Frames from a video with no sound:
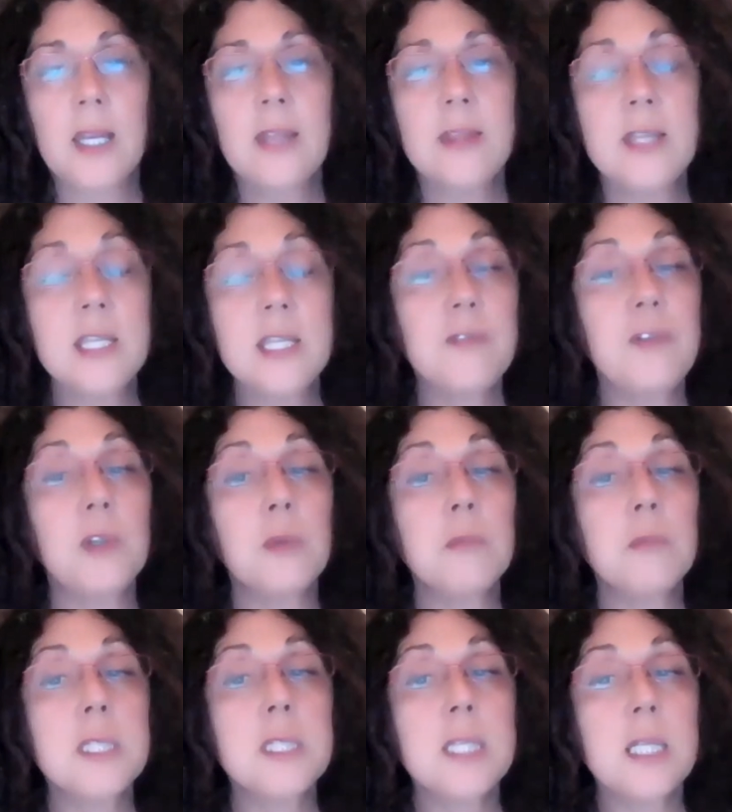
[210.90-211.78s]
This
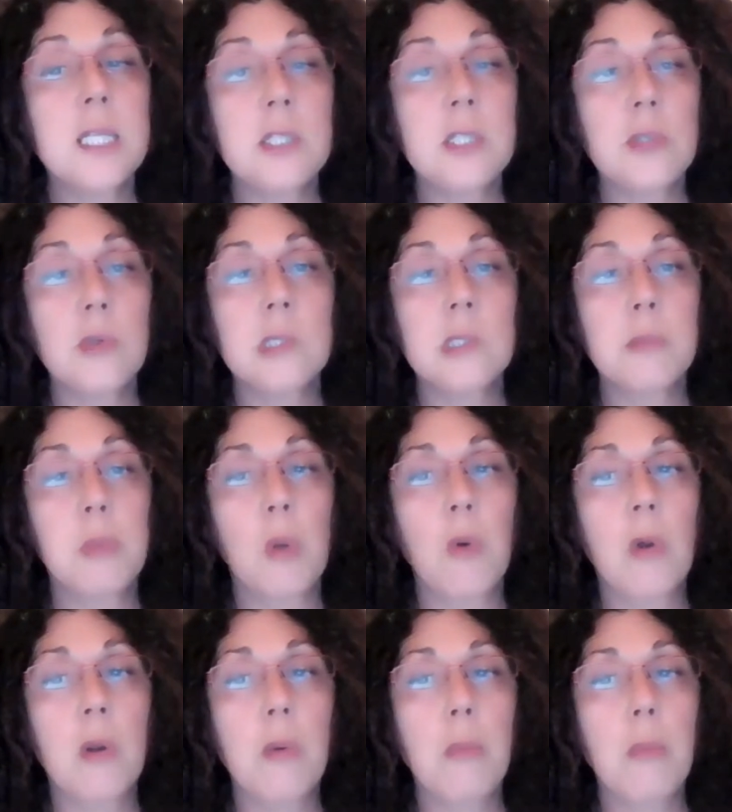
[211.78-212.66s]
film seeks to
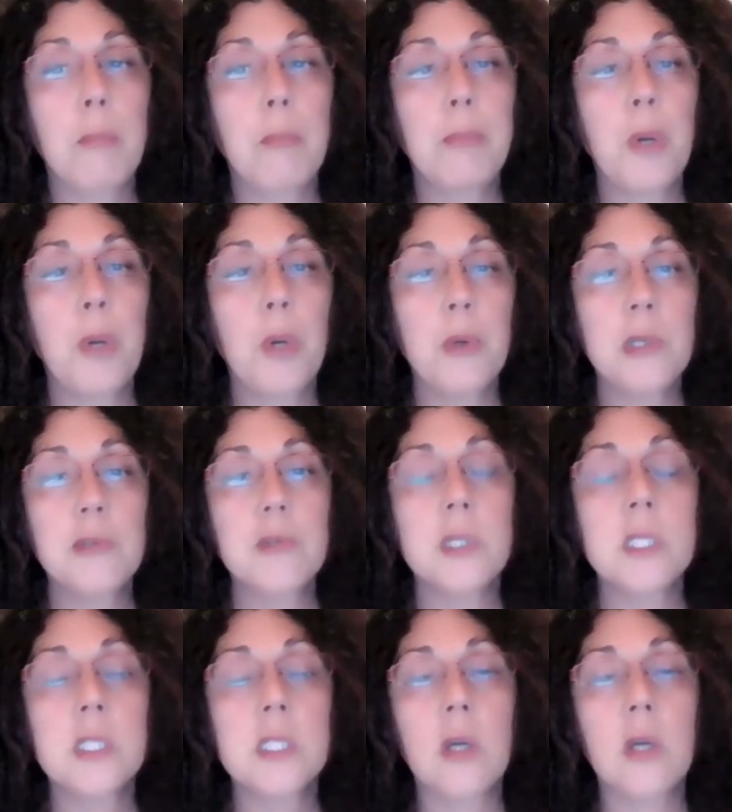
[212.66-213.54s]
explore
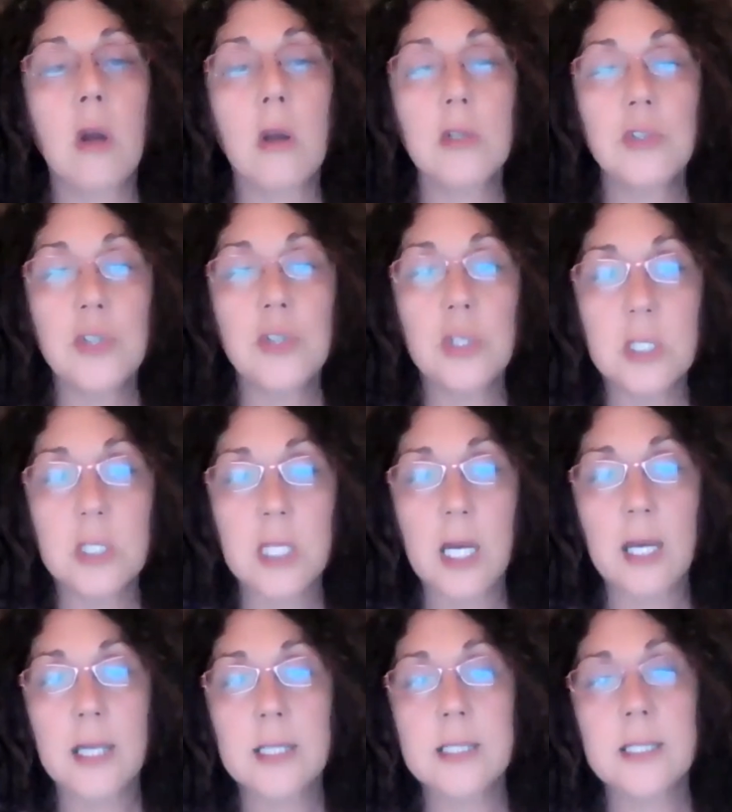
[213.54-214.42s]
poetry's
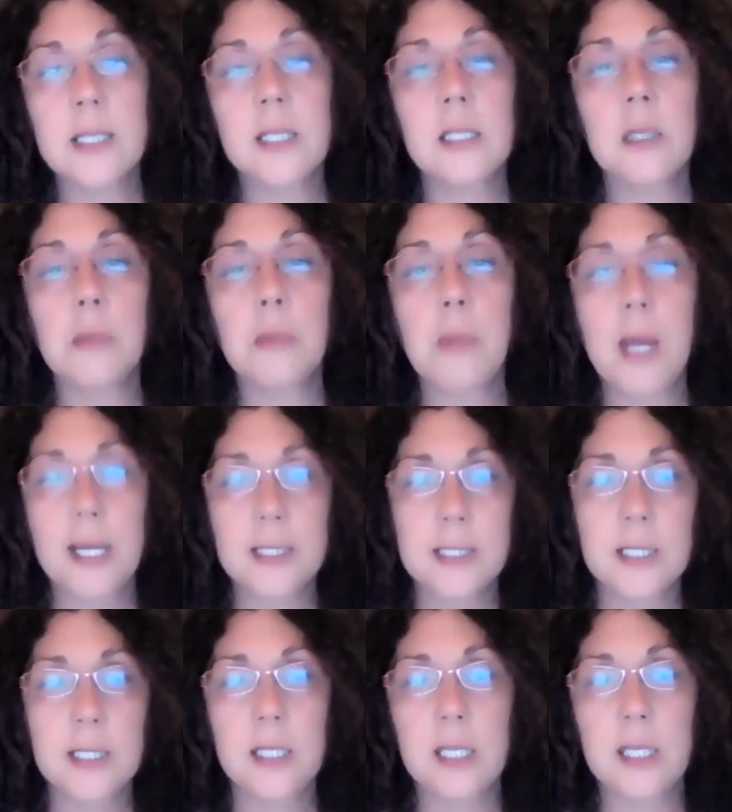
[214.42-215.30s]
conscientizing
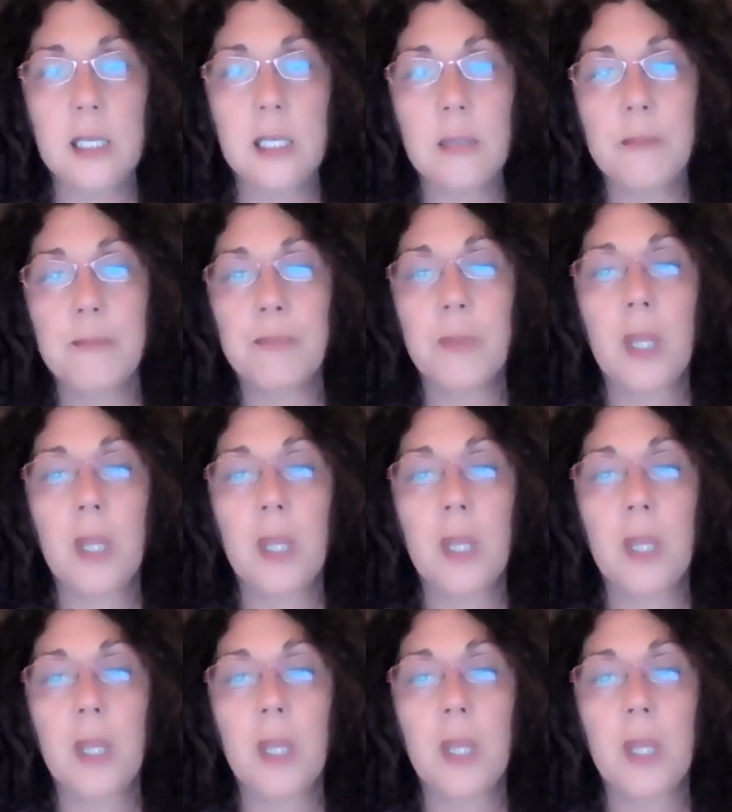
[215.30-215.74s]
capacity